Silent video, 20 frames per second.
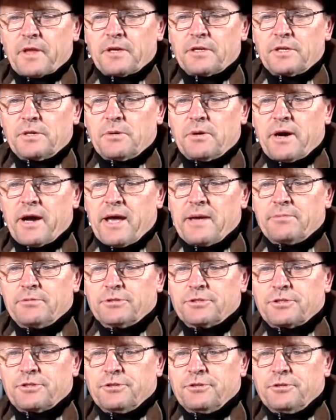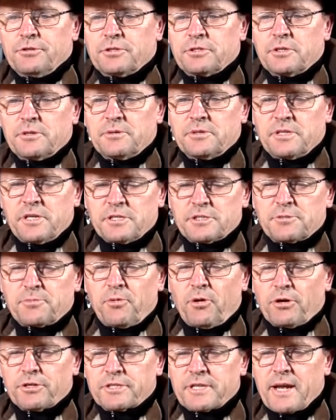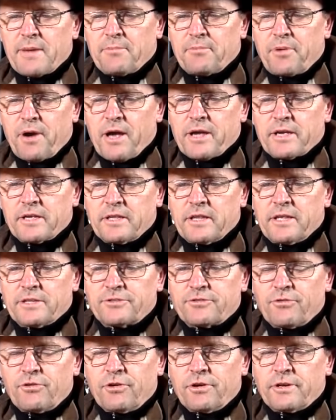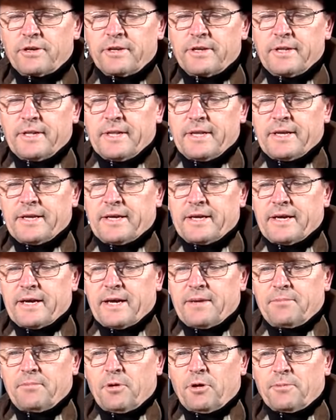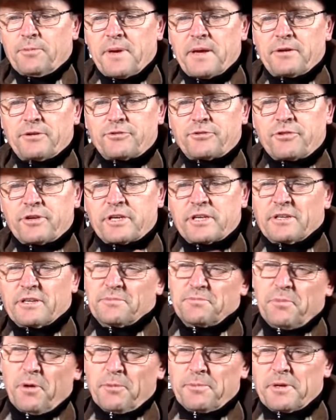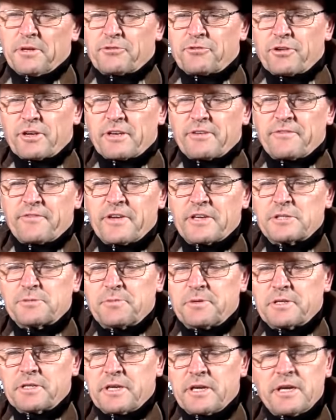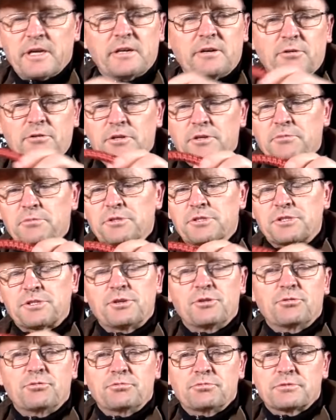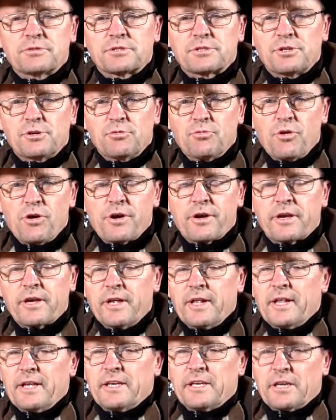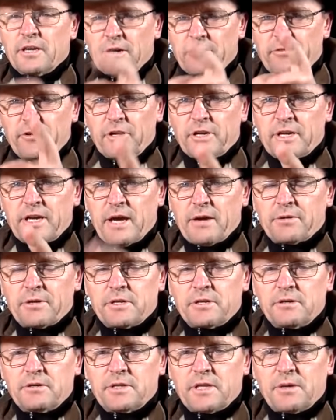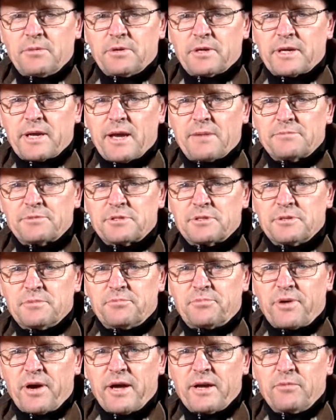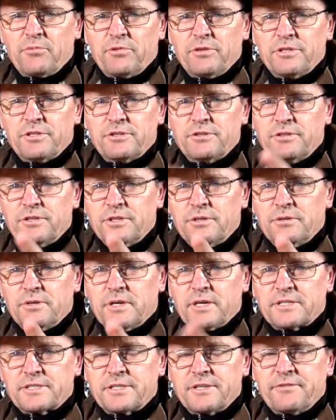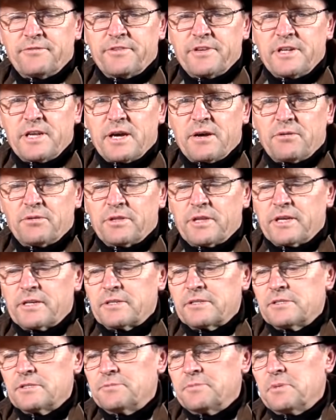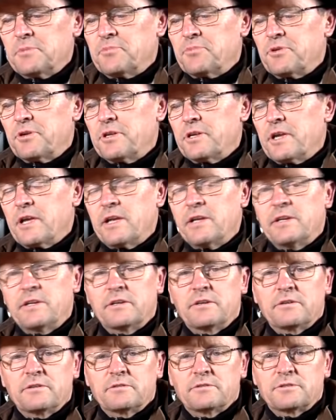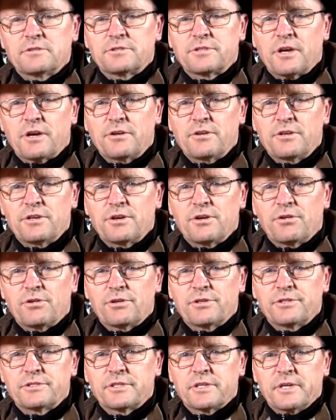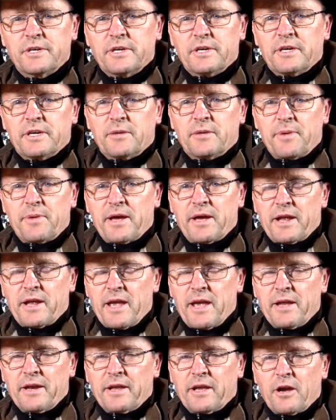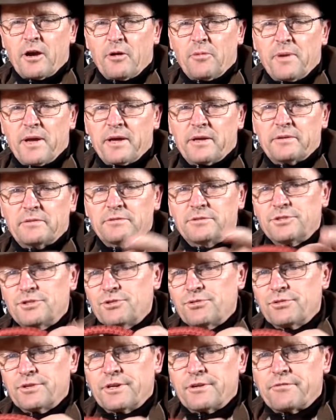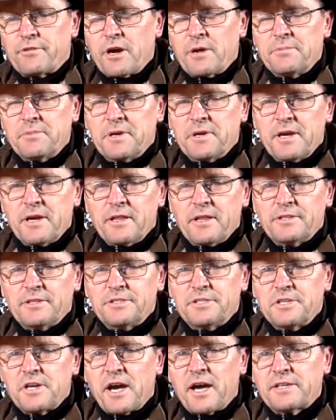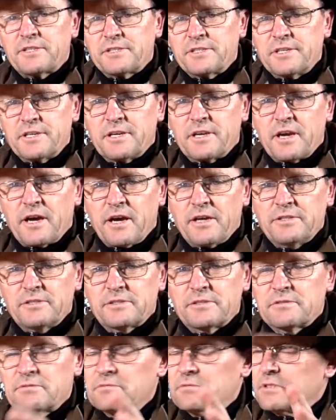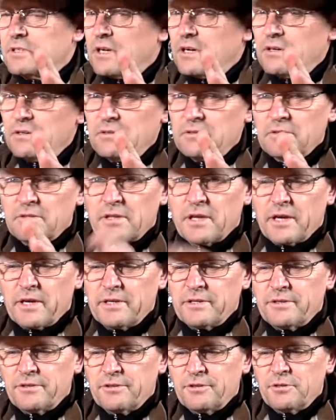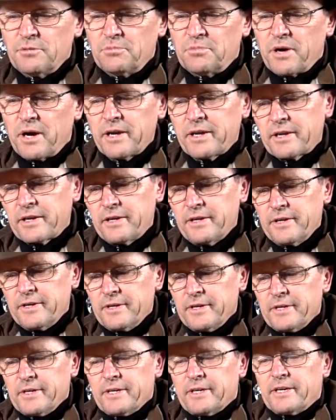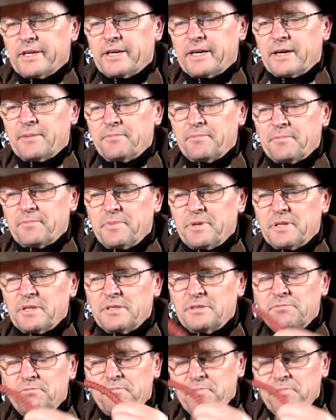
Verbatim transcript: you are able to to yeah, spice it up and break it. That's right. Um, might be able to trick it. Might be a tricky fix, but yeah, look, it would still still work. You got to really know what you're doing though when it comes to braided. We should do actually a video on that because it'd be pretty handy to show you guys about how to go about joining a rope together, just in case you know they do break. Um, but the